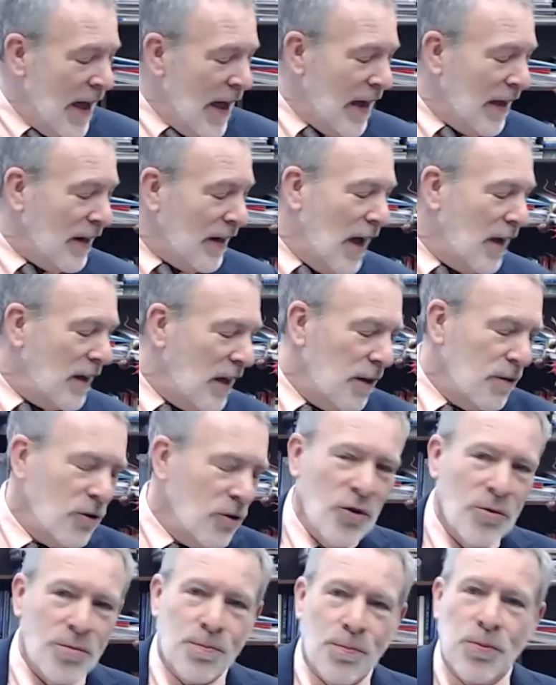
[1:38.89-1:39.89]
And
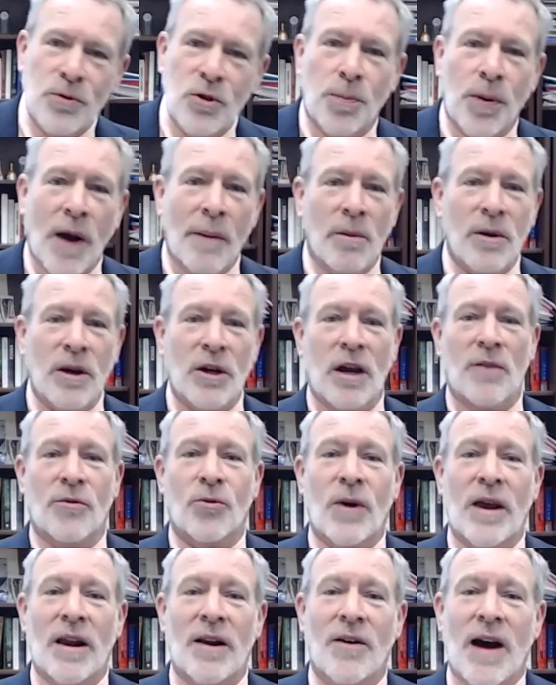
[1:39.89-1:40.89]
you probably have
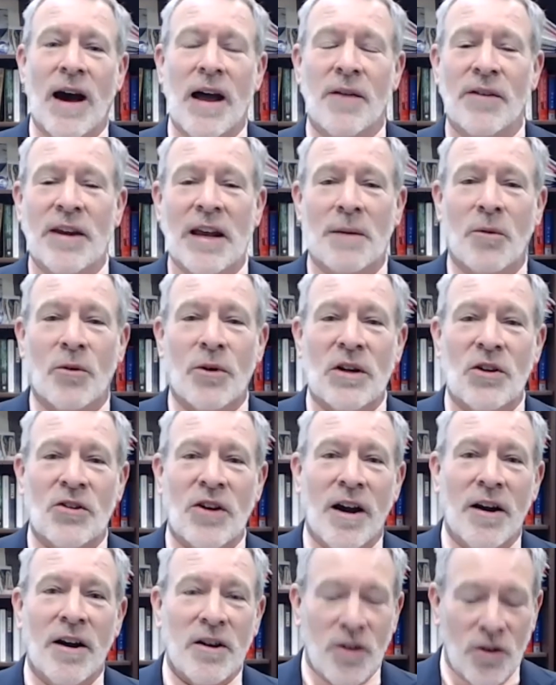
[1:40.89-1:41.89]
read a lot of Anne-Marie's
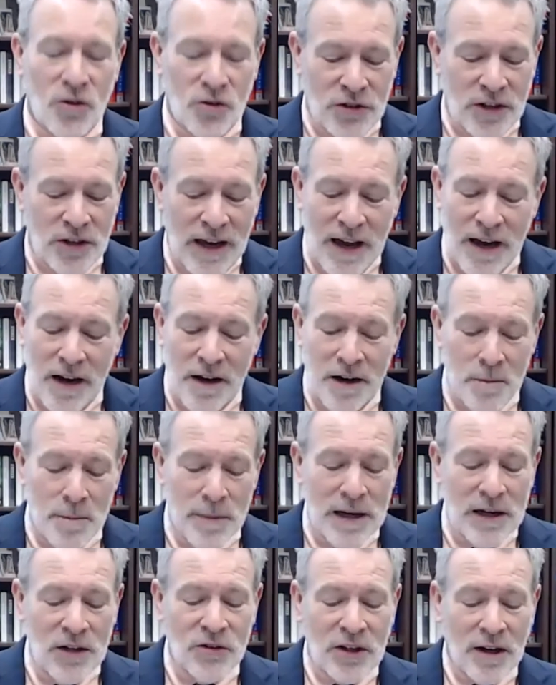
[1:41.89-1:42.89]
articles. She had an
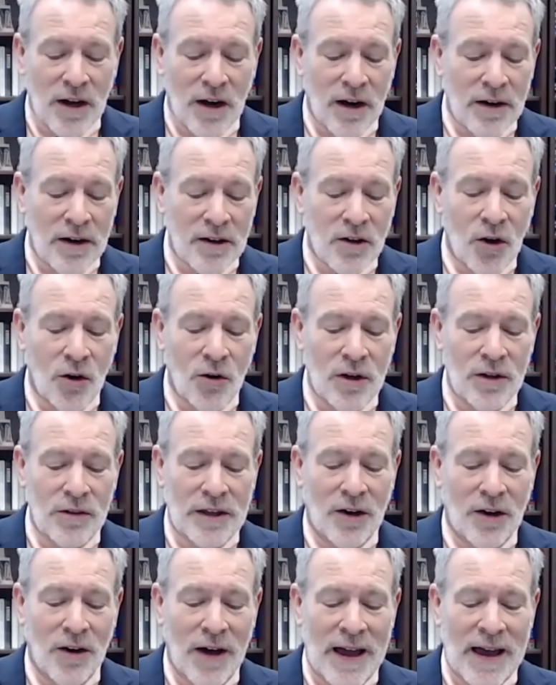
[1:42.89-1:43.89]
amazing article in The
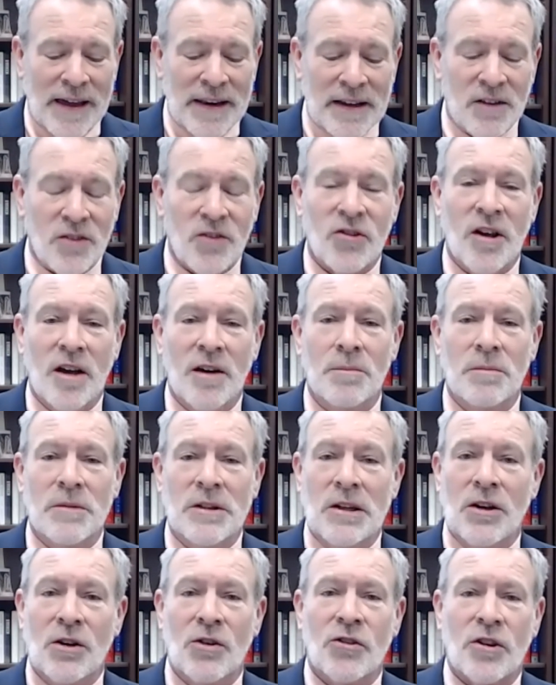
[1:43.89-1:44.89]
Atlantic some
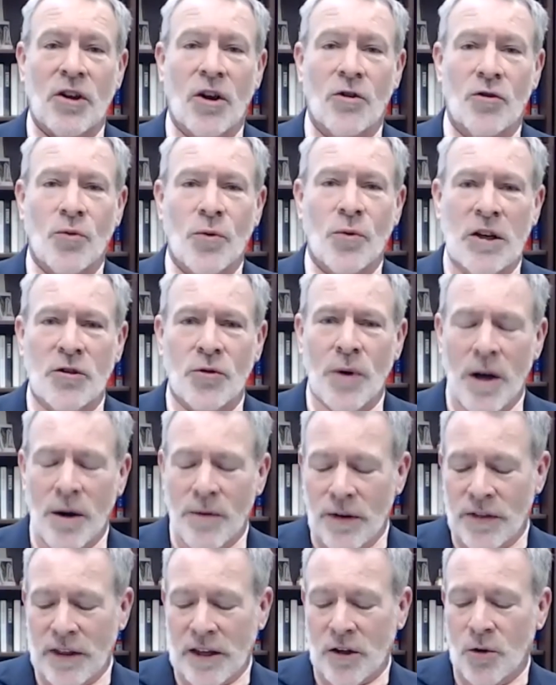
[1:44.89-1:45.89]
years ago, 2012,
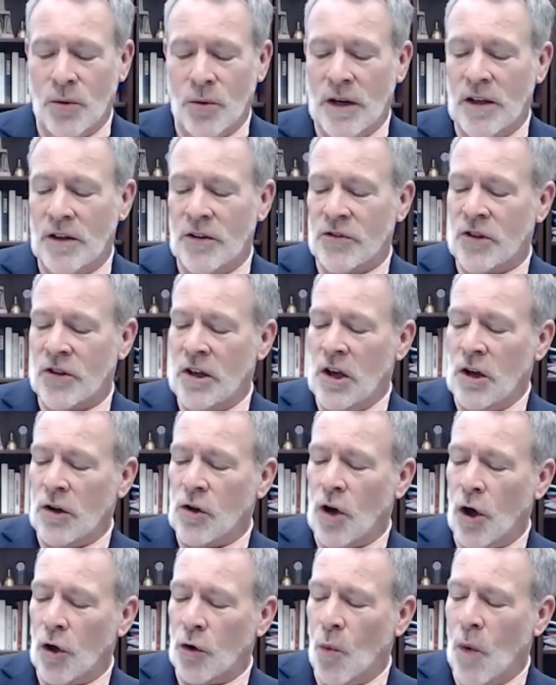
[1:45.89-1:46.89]
I think it was,
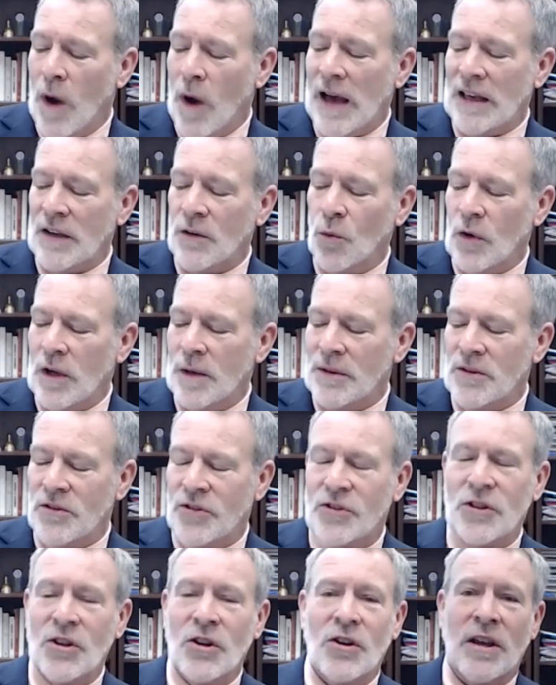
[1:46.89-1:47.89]
called Why Women
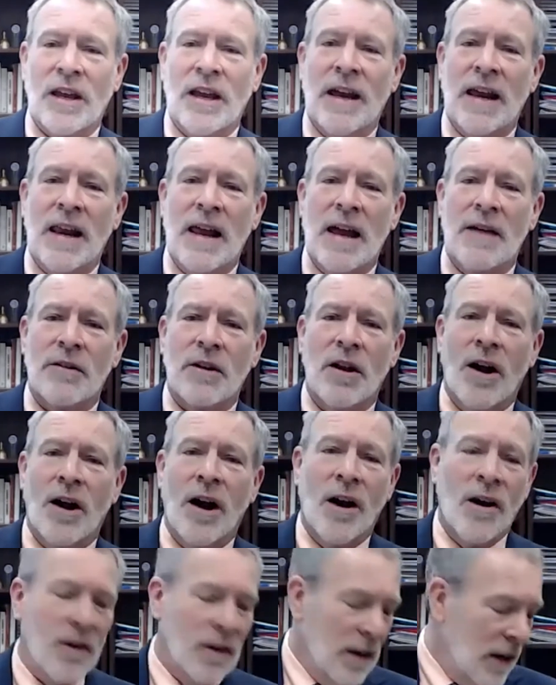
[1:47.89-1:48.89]
Still Can't Have It
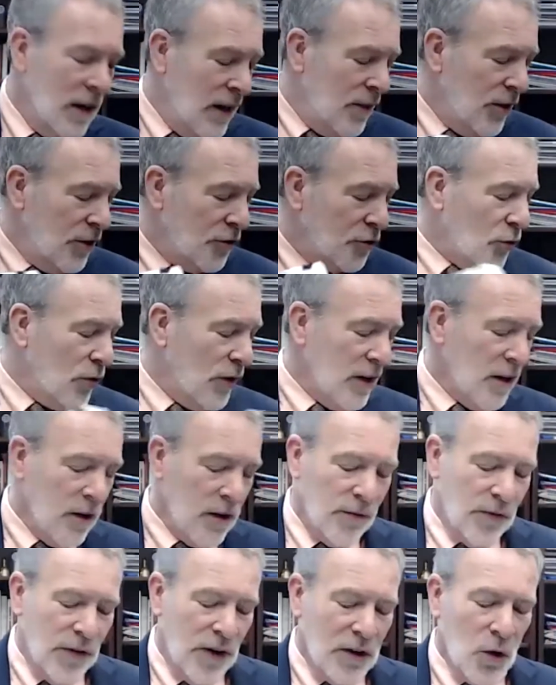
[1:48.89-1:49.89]
All. That triggered
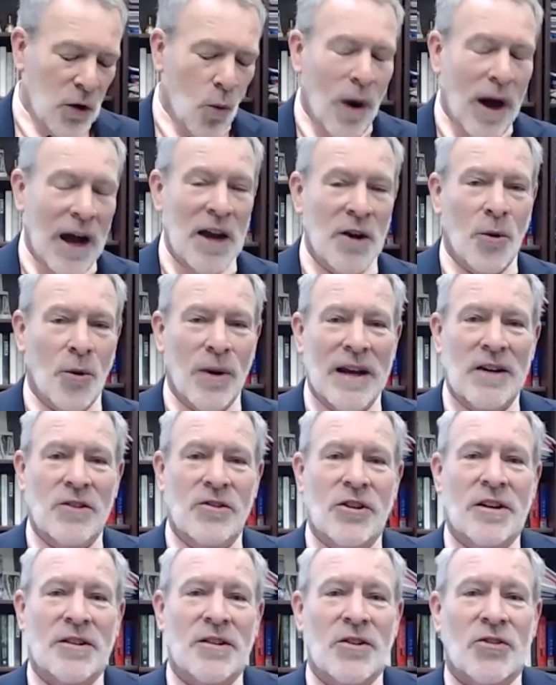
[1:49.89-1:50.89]
a very
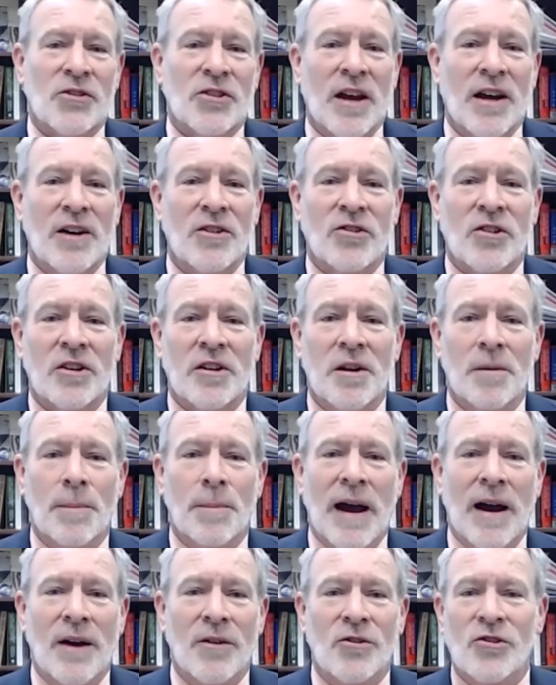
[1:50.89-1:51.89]
wide-ranging discussion
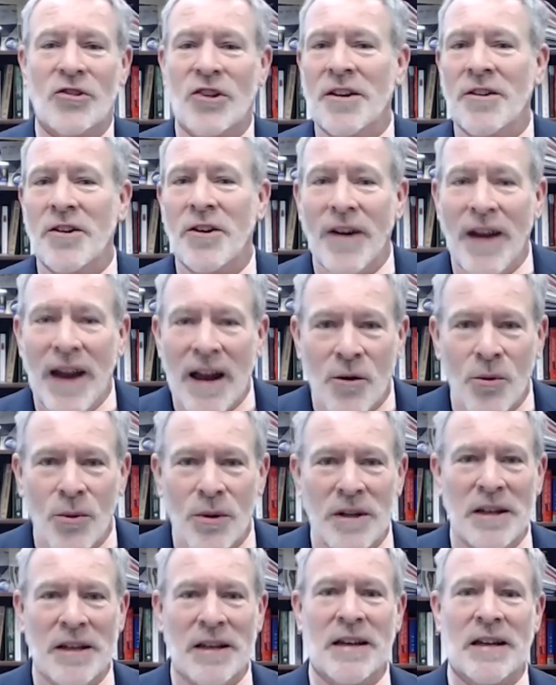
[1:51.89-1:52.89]
about gender
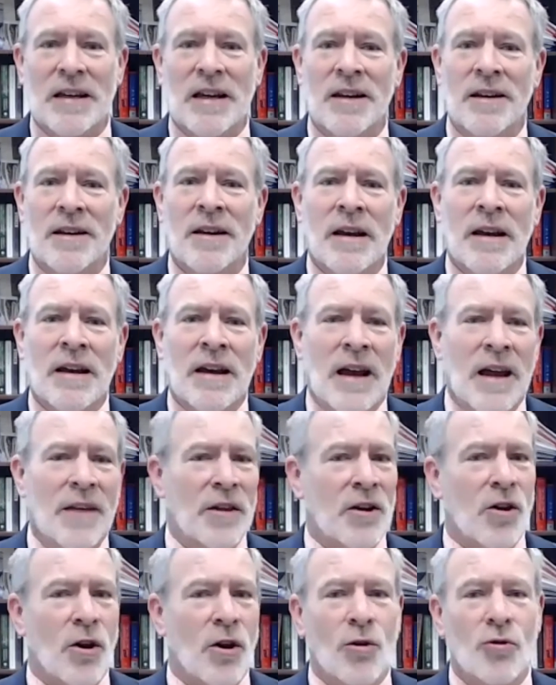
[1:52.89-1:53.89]
equity and
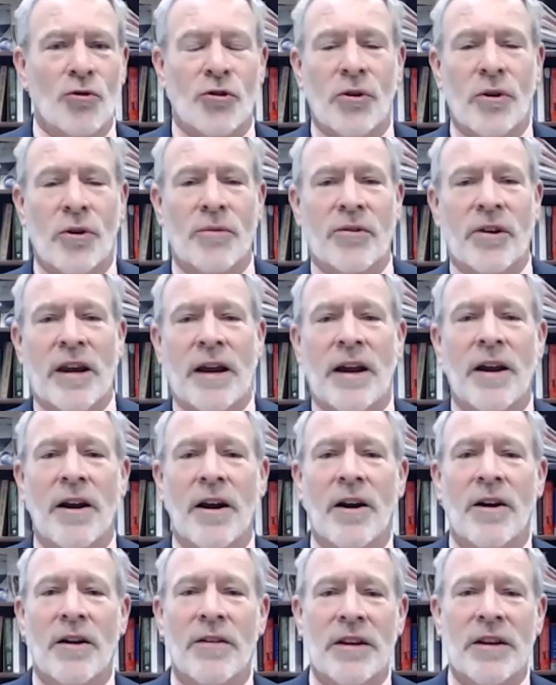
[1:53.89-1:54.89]
the culture of
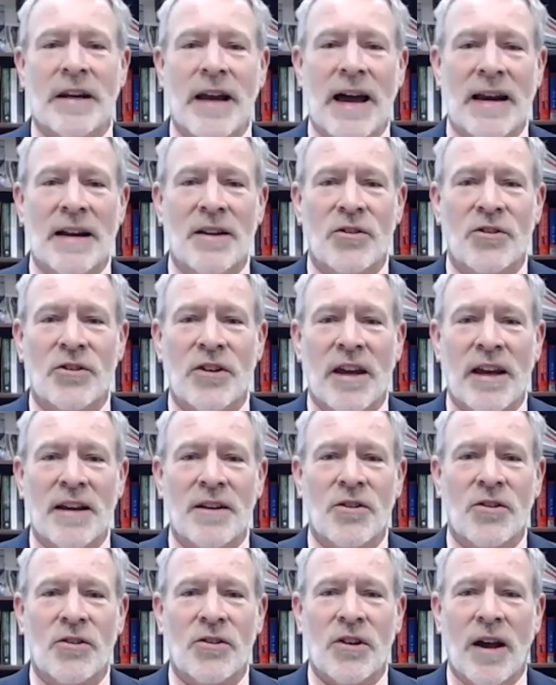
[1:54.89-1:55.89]
care in the United
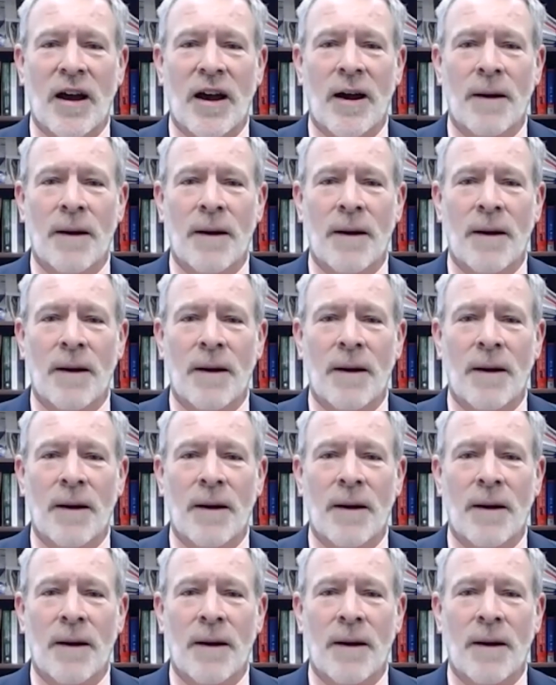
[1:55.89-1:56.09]
States.